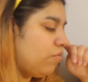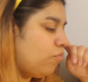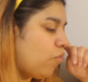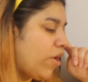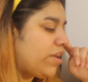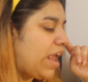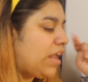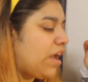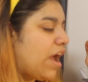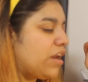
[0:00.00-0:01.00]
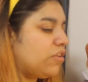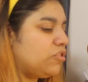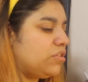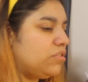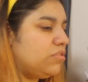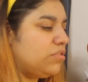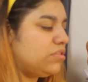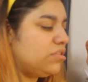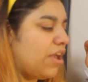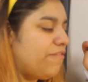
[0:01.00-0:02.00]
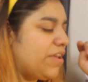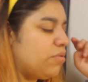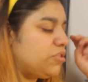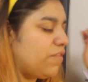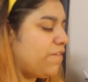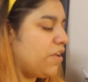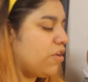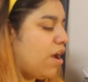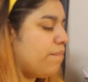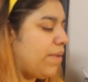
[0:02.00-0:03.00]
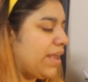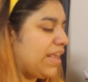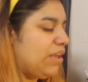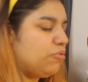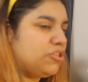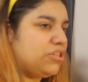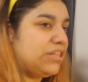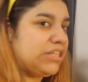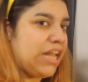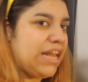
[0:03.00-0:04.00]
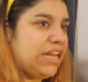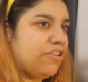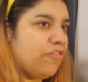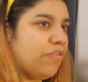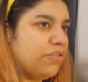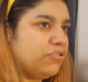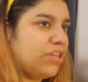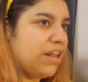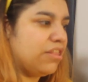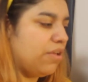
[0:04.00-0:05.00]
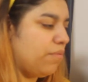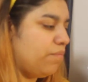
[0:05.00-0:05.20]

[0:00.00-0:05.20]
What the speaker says: when they kind of, I think it was the third comeback, it was slightly different than the